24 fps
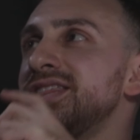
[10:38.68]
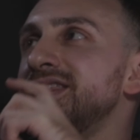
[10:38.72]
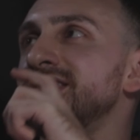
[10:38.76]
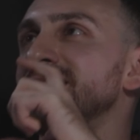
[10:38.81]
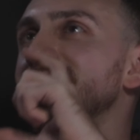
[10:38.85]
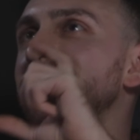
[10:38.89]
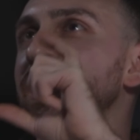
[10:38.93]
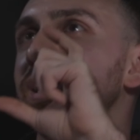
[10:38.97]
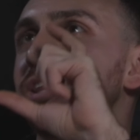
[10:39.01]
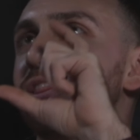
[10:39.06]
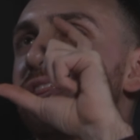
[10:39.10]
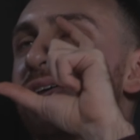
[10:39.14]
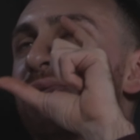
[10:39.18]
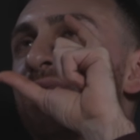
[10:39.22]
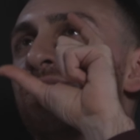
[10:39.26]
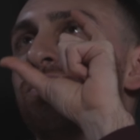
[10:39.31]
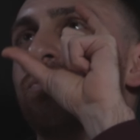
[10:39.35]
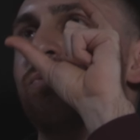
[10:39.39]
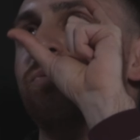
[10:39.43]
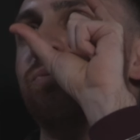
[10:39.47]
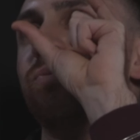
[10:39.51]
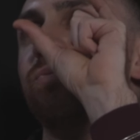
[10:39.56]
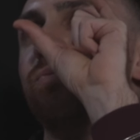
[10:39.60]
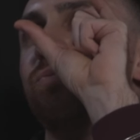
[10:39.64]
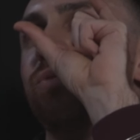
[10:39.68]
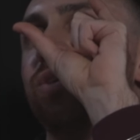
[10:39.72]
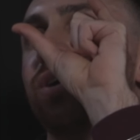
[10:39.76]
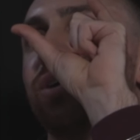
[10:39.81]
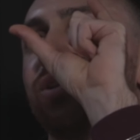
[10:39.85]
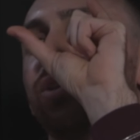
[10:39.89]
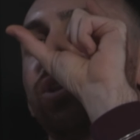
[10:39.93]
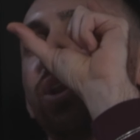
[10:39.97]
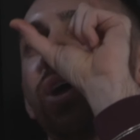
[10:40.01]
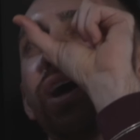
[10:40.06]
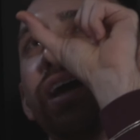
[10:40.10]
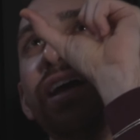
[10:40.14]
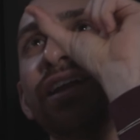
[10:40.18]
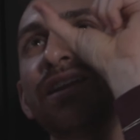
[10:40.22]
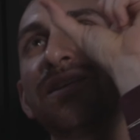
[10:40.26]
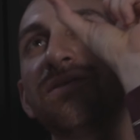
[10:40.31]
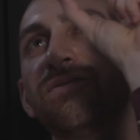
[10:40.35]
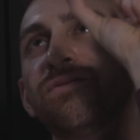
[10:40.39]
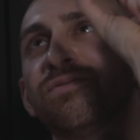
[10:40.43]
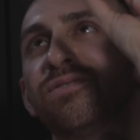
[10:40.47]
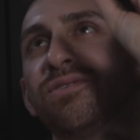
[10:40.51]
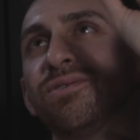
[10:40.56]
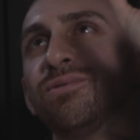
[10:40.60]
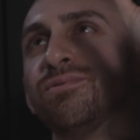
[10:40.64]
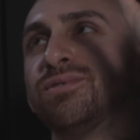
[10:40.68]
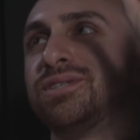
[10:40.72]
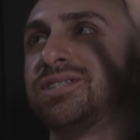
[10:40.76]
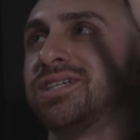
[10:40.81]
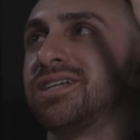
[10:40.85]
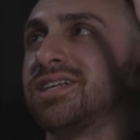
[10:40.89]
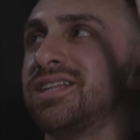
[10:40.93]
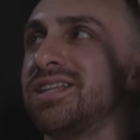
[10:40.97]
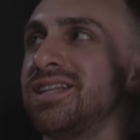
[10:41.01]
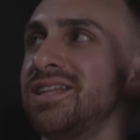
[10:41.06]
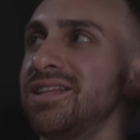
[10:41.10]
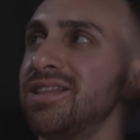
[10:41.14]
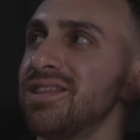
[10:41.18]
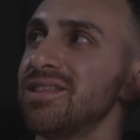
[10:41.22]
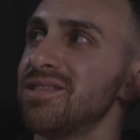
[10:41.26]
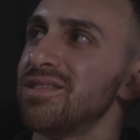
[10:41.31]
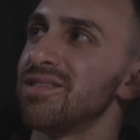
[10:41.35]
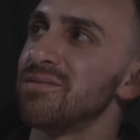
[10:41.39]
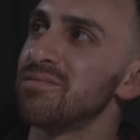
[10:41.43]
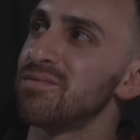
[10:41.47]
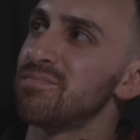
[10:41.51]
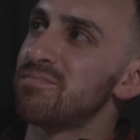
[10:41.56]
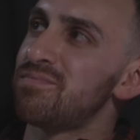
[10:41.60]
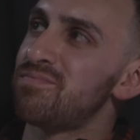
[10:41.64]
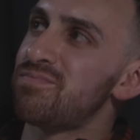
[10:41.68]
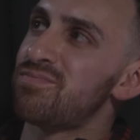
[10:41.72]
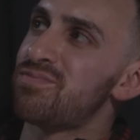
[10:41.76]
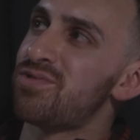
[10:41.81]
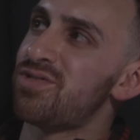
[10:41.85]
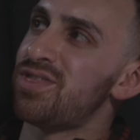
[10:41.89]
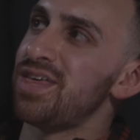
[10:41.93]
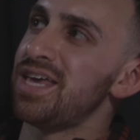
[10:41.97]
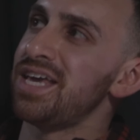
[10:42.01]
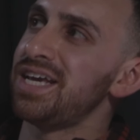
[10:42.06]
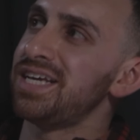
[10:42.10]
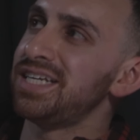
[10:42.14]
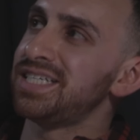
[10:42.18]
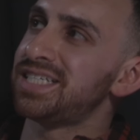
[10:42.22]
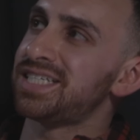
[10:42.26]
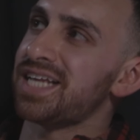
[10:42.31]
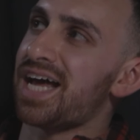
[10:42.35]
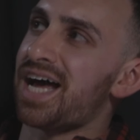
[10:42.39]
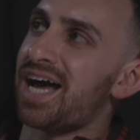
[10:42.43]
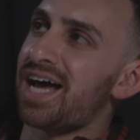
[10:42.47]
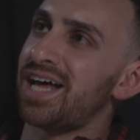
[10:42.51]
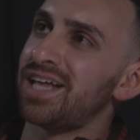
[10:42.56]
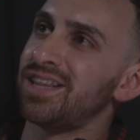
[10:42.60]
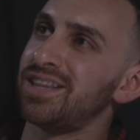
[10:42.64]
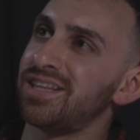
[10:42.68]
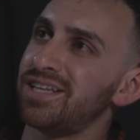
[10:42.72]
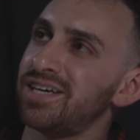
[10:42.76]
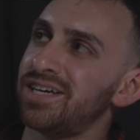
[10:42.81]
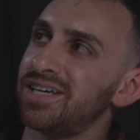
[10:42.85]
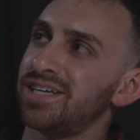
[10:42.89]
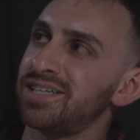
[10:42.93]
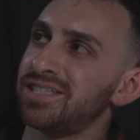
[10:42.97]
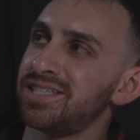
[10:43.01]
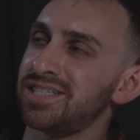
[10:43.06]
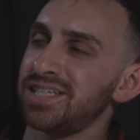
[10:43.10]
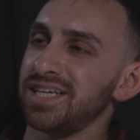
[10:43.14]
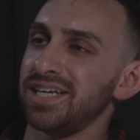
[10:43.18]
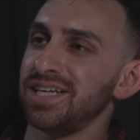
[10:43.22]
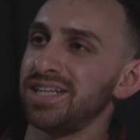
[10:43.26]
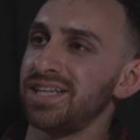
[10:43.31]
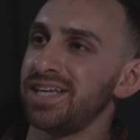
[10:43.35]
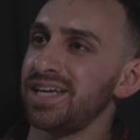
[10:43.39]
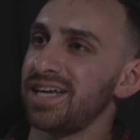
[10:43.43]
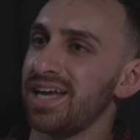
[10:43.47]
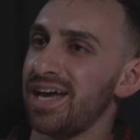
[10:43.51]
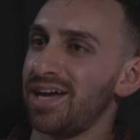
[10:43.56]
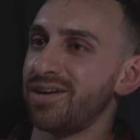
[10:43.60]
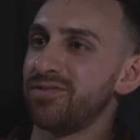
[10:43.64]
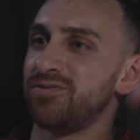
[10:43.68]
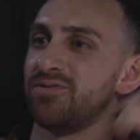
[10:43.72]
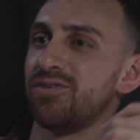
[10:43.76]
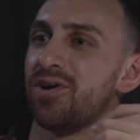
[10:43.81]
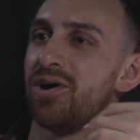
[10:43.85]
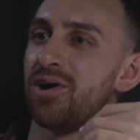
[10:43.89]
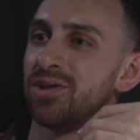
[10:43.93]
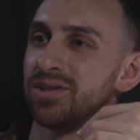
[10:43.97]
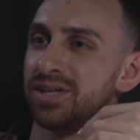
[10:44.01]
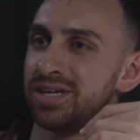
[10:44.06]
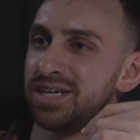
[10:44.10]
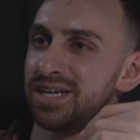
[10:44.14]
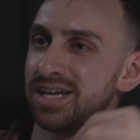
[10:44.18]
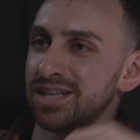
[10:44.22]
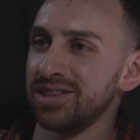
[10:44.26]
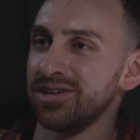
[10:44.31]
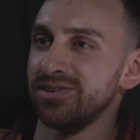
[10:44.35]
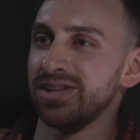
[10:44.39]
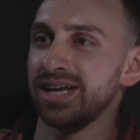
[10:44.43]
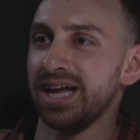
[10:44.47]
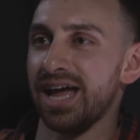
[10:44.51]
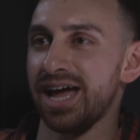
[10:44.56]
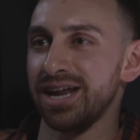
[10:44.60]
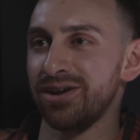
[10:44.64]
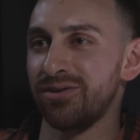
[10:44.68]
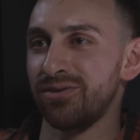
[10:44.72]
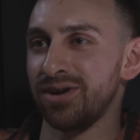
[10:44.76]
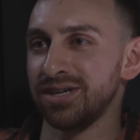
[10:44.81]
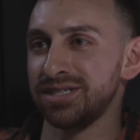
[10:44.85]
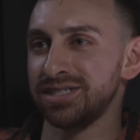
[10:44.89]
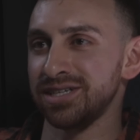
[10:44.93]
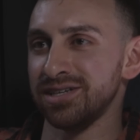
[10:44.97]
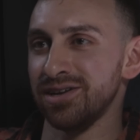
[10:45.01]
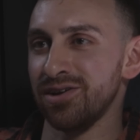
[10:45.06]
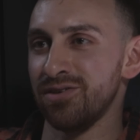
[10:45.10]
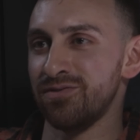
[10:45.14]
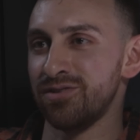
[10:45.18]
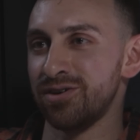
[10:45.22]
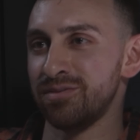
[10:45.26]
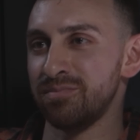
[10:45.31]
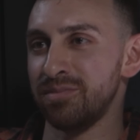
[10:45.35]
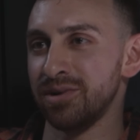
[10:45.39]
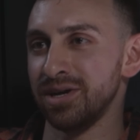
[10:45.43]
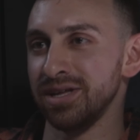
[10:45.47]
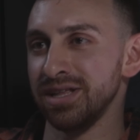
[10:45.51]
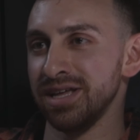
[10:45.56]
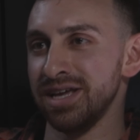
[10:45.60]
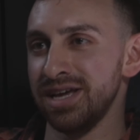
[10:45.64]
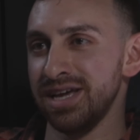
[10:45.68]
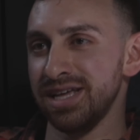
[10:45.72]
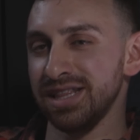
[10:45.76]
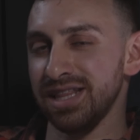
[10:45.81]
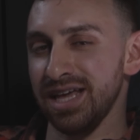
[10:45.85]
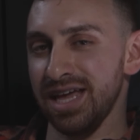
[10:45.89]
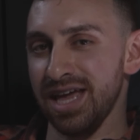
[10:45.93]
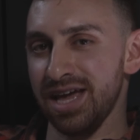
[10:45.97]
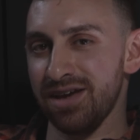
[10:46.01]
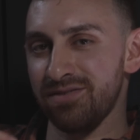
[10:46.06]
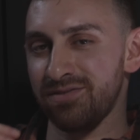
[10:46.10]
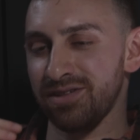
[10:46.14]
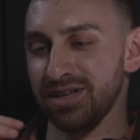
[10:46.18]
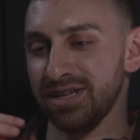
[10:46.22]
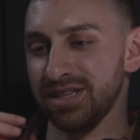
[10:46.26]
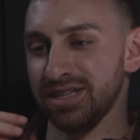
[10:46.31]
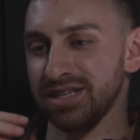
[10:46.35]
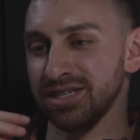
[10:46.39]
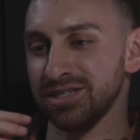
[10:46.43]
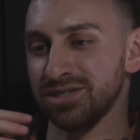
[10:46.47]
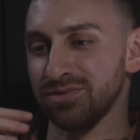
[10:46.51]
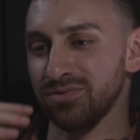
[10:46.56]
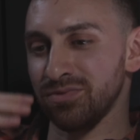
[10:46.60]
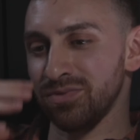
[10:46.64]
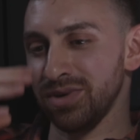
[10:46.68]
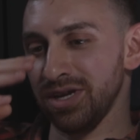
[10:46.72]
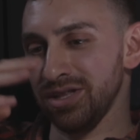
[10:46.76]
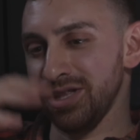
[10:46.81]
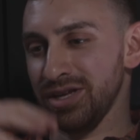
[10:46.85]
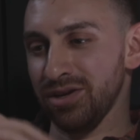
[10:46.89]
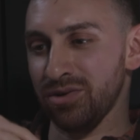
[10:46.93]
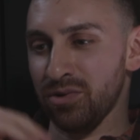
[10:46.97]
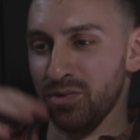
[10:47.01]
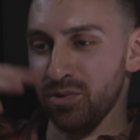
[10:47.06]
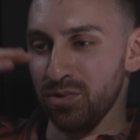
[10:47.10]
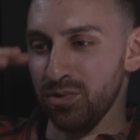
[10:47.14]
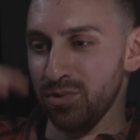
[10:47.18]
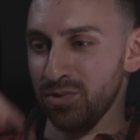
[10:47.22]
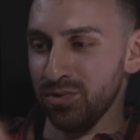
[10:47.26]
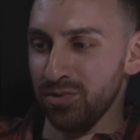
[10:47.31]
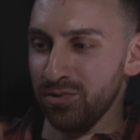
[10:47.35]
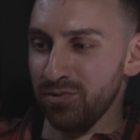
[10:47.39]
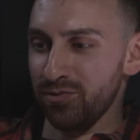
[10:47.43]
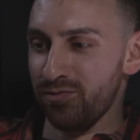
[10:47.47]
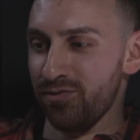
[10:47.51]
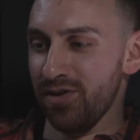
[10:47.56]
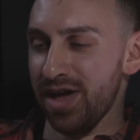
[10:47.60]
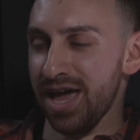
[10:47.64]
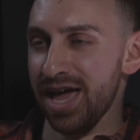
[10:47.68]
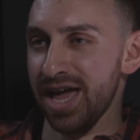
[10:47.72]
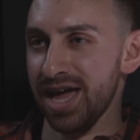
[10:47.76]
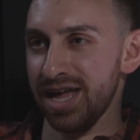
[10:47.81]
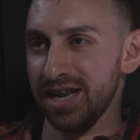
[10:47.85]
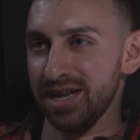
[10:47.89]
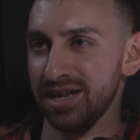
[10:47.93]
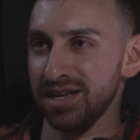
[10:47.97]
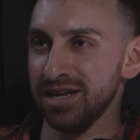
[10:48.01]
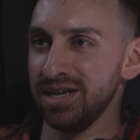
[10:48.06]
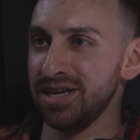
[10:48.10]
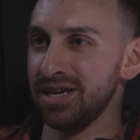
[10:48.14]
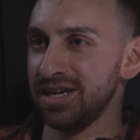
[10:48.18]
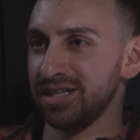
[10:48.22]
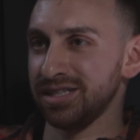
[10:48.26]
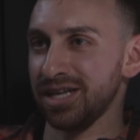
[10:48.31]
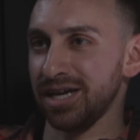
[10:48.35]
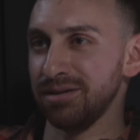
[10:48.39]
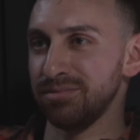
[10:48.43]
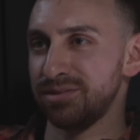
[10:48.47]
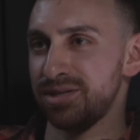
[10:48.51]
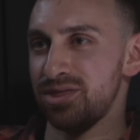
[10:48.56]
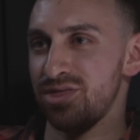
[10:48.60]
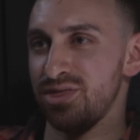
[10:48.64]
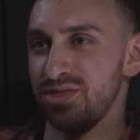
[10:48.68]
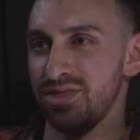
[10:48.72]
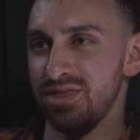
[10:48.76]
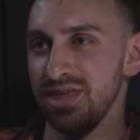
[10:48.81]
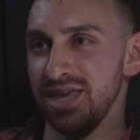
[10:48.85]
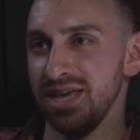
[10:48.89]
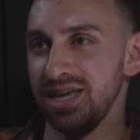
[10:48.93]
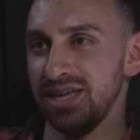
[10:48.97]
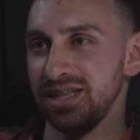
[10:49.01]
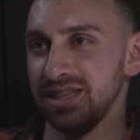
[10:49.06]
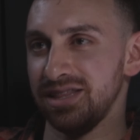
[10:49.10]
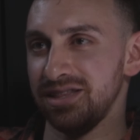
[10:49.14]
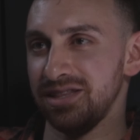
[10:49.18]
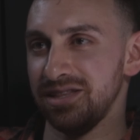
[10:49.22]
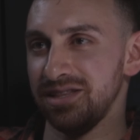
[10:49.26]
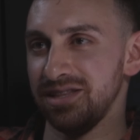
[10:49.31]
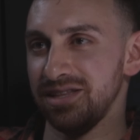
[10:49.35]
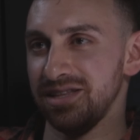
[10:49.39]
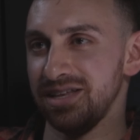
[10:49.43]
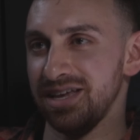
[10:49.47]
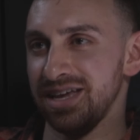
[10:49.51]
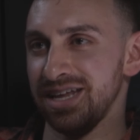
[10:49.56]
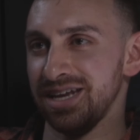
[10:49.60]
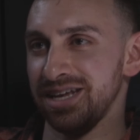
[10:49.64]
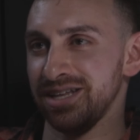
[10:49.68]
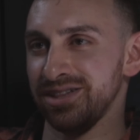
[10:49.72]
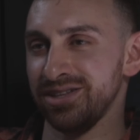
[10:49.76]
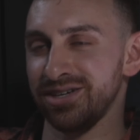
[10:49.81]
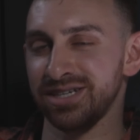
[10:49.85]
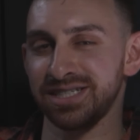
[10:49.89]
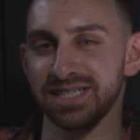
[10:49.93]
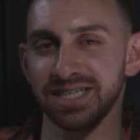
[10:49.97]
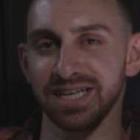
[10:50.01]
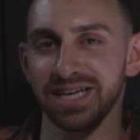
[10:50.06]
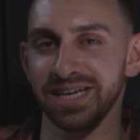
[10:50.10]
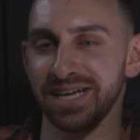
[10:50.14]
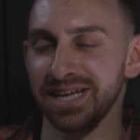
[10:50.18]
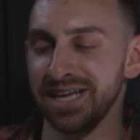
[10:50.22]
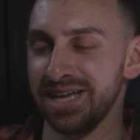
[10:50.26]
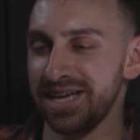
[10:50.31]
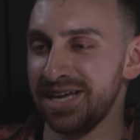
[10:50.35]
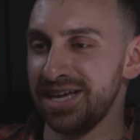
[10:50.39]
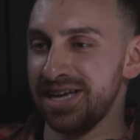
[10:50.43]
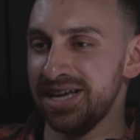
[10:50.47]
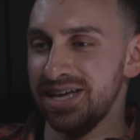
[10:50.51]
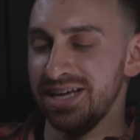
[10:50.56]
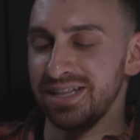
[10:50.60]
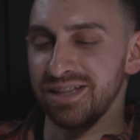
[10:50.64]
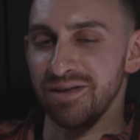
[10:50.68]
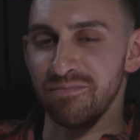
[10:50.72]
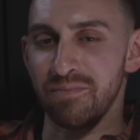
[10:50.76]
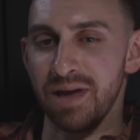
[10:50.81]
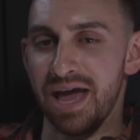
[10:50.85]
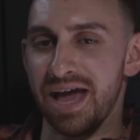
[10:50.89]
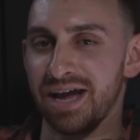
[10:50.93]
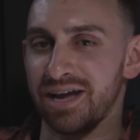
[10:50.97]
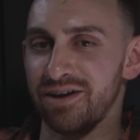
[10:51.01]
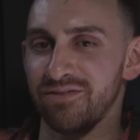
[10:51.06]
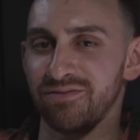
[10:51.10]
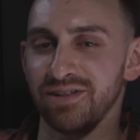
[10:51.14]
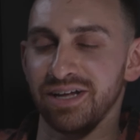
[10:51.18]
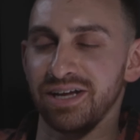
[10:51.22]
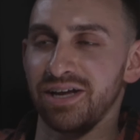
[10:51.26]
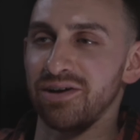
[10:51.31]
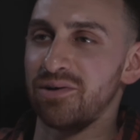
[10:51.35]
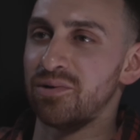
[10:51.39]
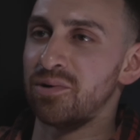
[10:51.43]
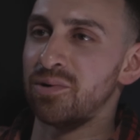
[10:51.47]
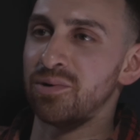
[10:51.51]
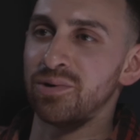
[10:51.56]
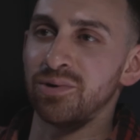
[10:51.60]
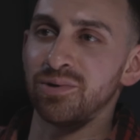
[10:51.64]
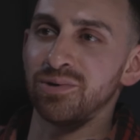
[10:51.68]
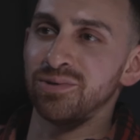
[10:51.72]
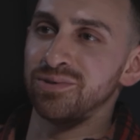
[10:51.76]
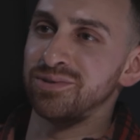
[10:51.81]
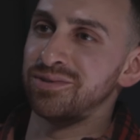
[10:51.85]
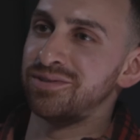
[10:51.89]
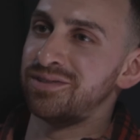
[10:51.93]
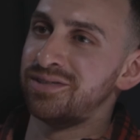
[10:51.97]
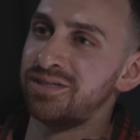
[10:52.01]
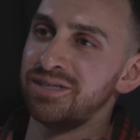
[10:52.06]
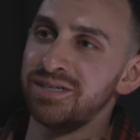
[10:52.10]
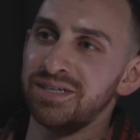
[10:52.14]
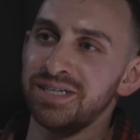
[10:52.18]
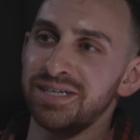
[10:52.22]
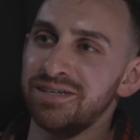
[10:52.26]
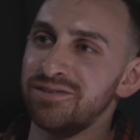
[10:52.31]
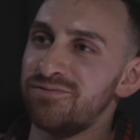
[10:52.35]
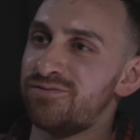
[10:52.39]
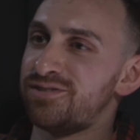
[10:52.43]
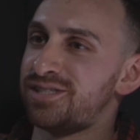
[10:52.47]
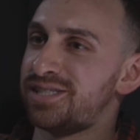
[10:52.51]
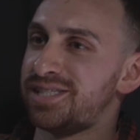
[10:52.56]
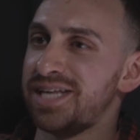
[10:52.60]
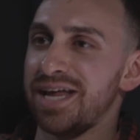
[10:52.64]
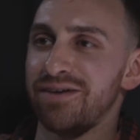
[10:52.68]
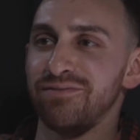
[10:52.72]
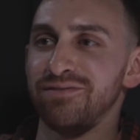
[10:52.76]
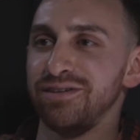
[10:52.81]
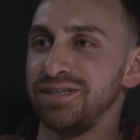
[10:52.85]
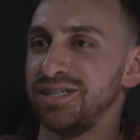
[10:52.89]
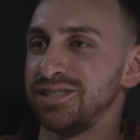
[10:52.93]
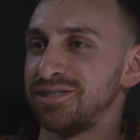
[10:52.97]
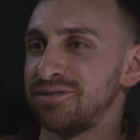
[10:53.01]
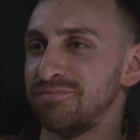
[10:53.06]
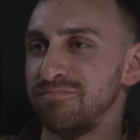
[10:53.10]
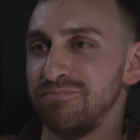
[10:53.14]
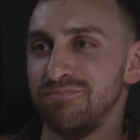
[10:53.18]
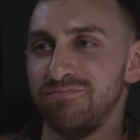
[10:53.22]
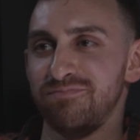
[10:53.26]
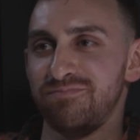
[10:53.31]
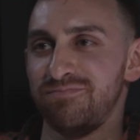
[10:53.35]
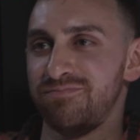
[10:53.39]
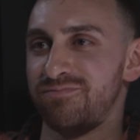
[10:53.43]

light diffusion things on the ceiling had fallen and they're like kind of rusted over, but they have like this really cool fan type thing, and it looks like the back of like an old 70s